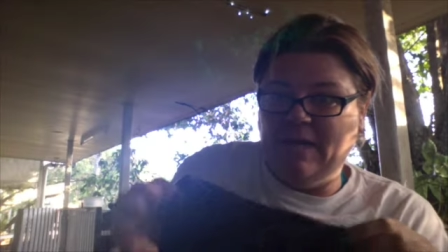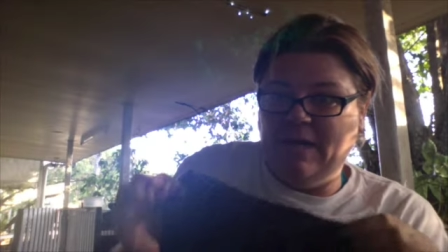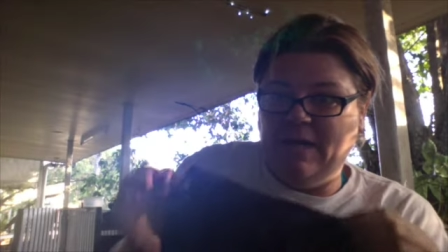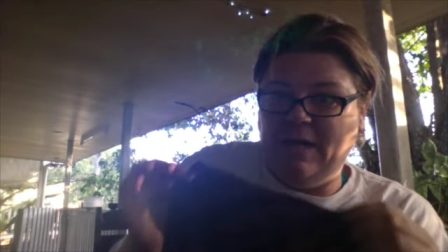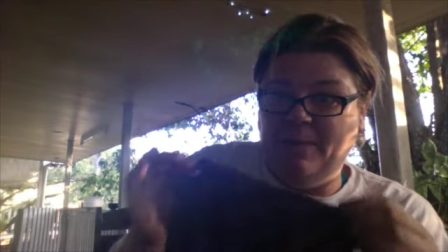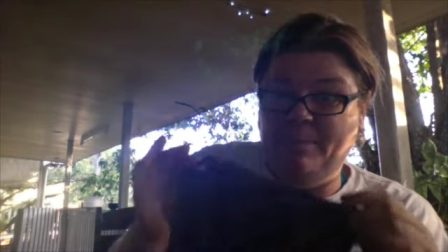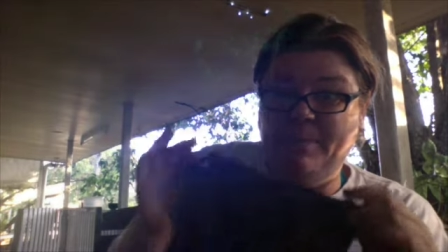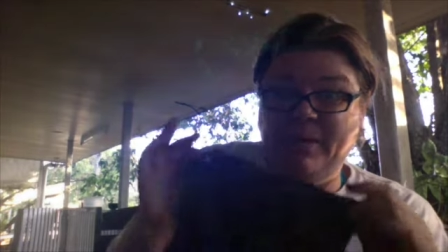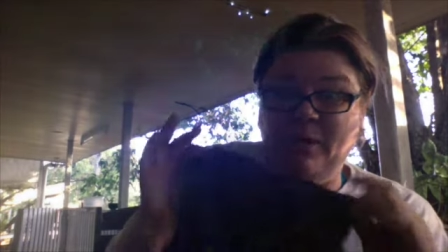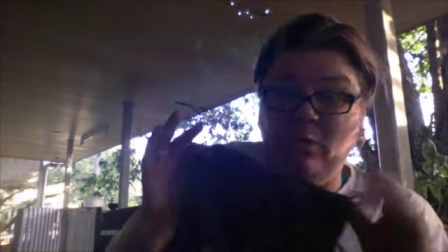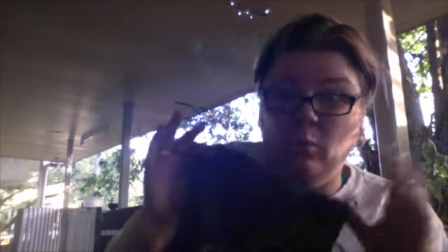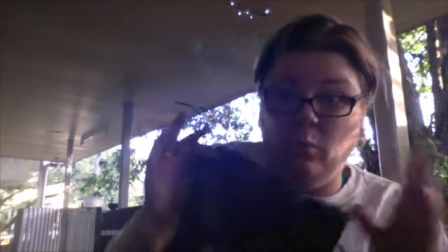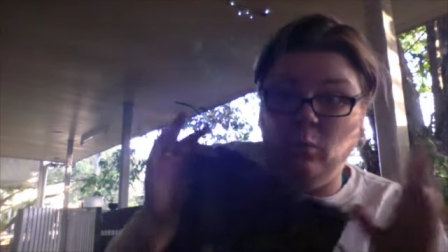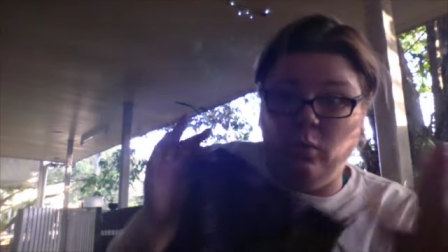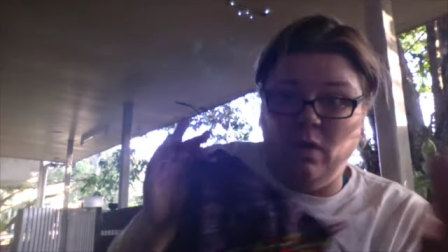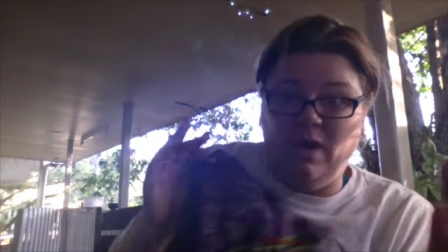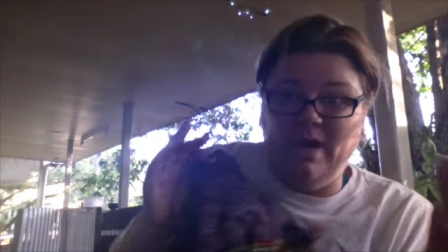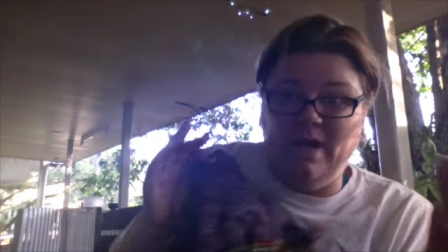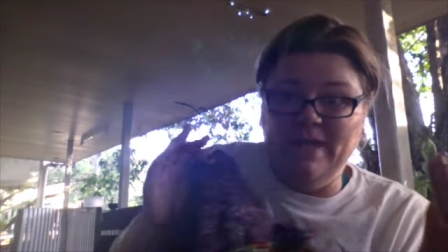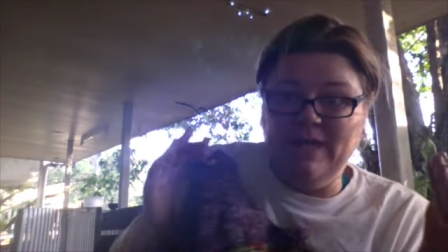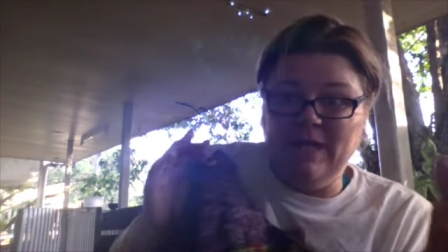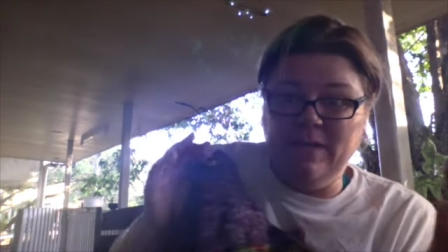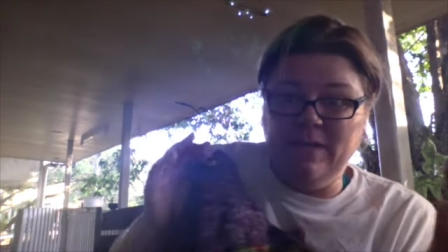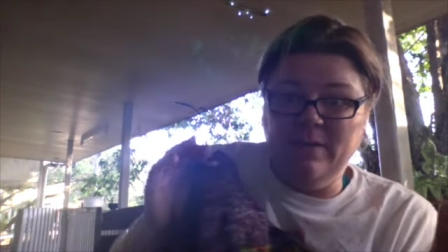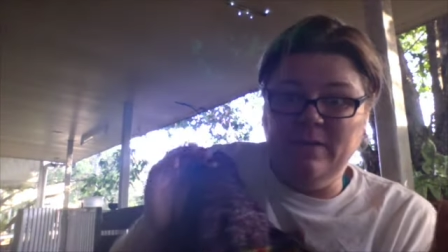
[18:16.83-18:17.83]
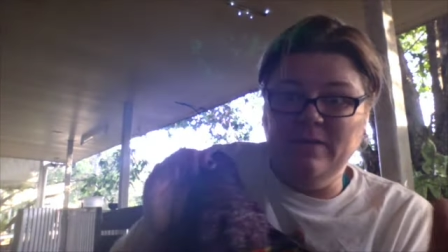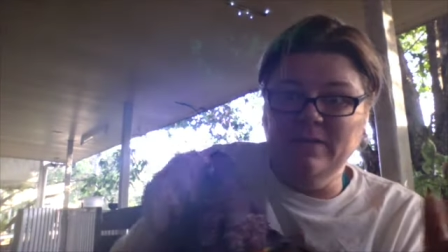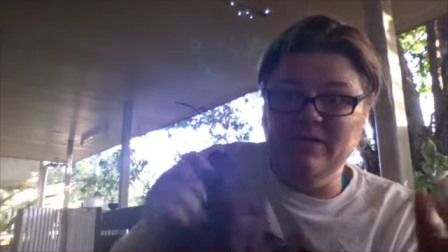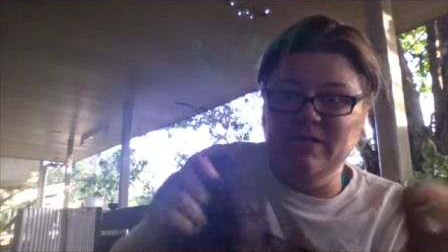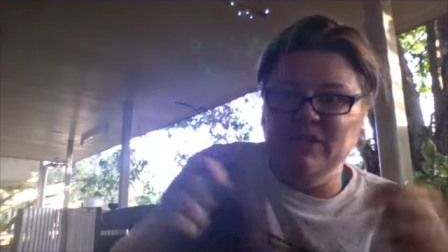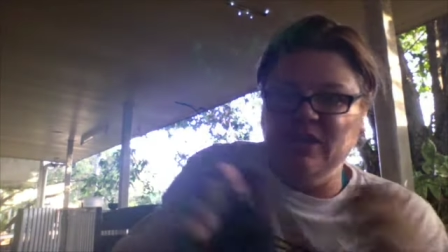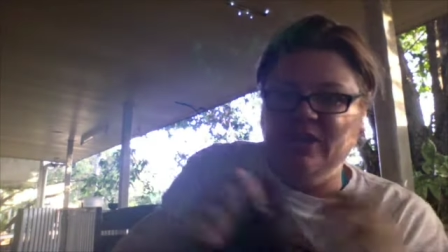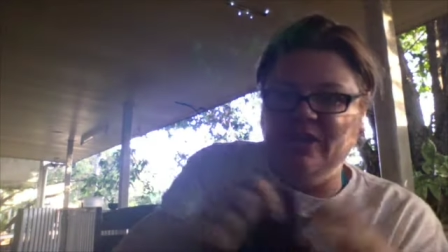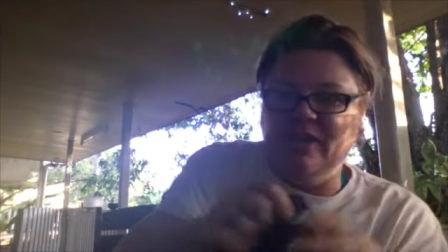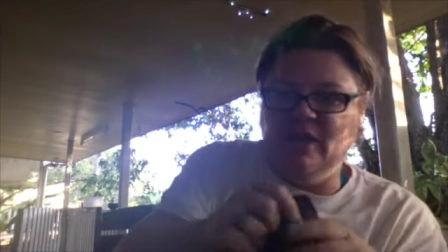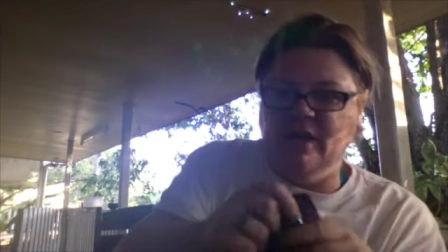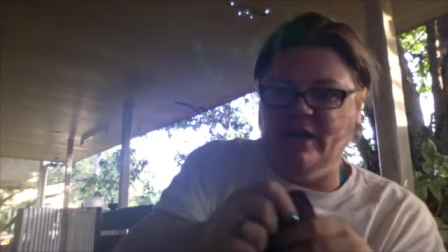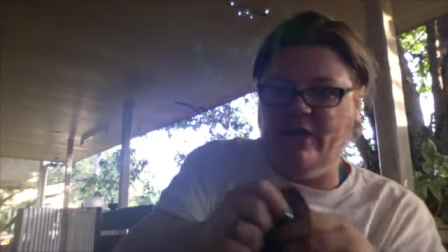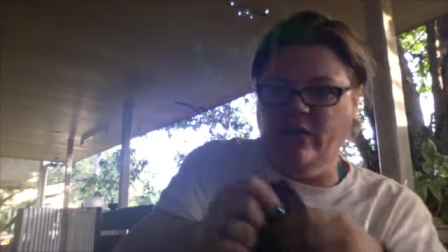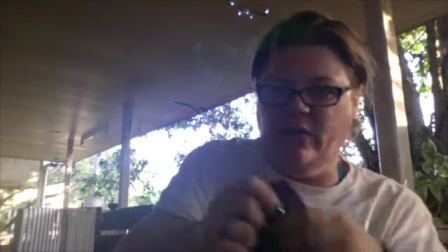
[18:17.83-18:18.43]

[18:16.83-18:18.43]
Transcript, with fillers: a bit wider so that I